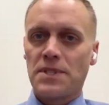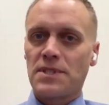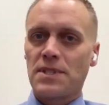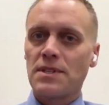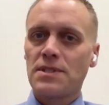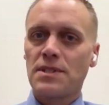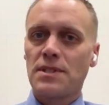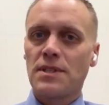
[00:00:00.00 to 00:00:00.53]
But
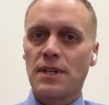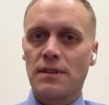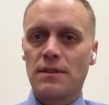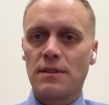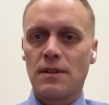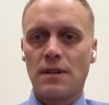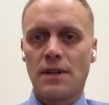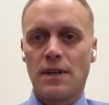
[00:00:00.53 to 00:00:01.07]
since
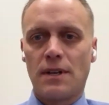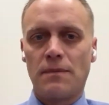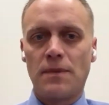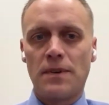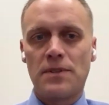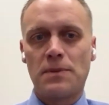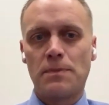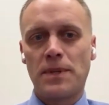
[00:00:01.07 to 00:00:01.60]
then,
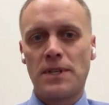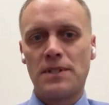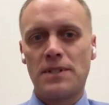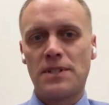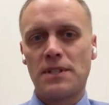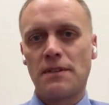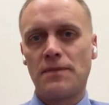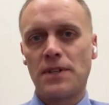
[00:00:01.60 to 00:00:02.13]
we spend
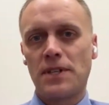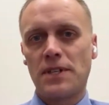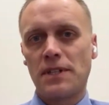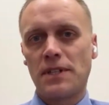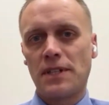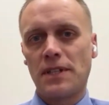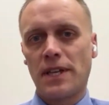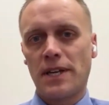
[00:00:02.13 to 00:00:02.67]
significantly